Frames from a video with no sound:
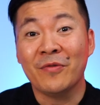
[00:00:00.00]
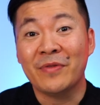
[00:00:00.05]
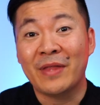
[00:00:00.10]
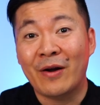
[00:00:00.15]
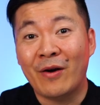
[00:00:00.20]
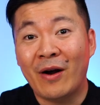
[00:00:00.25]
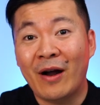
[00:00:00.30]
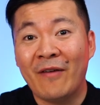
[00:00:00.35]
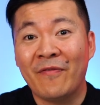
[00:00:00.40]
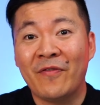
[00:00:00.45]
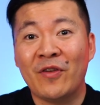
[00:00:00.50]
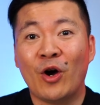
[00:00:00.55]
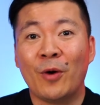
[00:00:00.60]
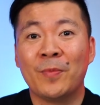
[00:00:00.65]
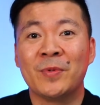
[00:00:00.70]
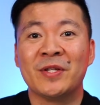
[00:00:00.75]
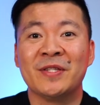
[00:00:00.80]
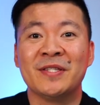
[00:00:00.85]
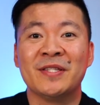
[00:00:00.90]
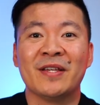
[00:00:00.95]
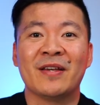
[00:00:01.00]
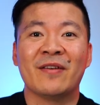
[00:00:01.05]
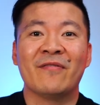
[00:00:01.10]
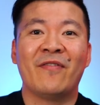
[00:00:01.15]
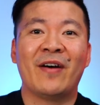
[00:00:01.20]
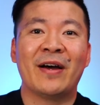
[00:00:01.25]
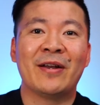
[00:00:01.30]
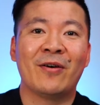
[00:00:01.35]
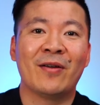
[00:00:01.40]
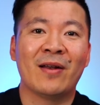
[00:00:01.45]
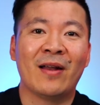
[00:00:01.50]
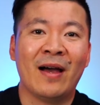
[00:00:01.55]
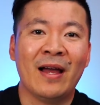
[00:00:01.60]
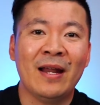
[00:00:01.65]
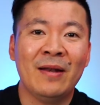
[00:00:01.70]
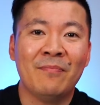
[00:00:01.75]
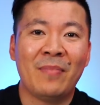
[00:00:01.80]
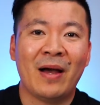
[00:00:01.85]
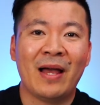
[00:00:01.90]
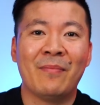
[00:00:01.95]
there are a few options you can find
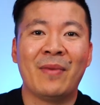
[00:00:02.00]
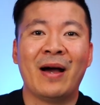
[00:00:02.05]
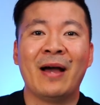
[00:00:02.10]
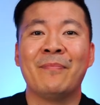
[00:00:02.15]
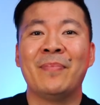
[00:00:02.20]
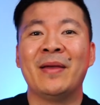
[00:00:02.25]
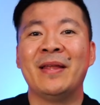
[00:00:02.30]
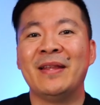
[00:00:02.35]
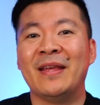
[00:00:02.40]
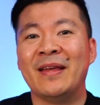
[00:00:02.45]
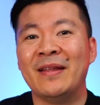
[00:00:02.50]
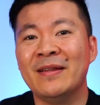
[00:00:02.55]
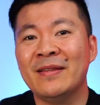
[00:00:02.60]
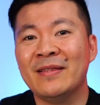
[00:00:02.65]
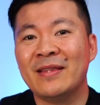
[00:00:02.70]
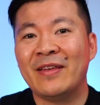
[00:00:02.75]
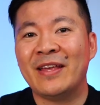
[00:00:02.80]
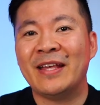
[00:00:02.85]
online, but in my opinion, the